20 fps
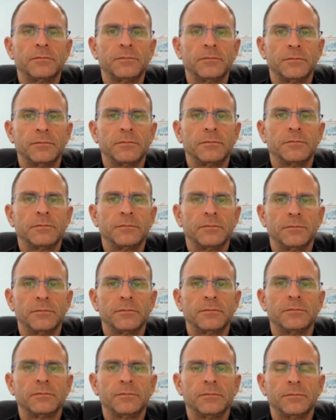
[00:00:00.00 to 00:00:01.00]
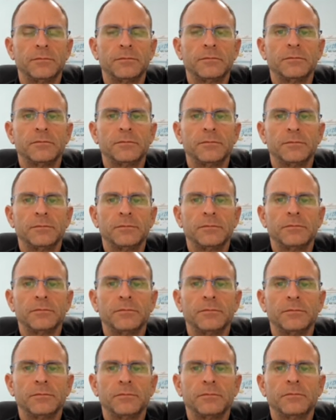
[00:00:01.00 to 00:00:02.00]

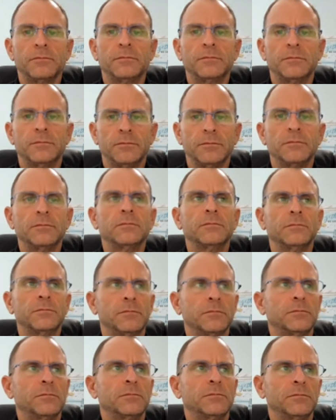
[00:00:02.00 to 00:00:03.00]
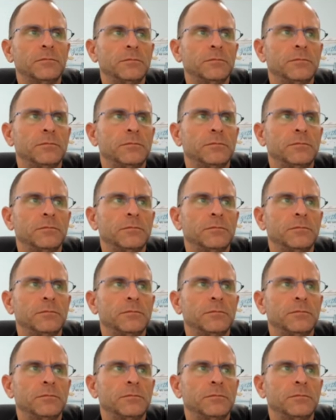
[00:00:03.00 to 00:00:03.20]
[no speech]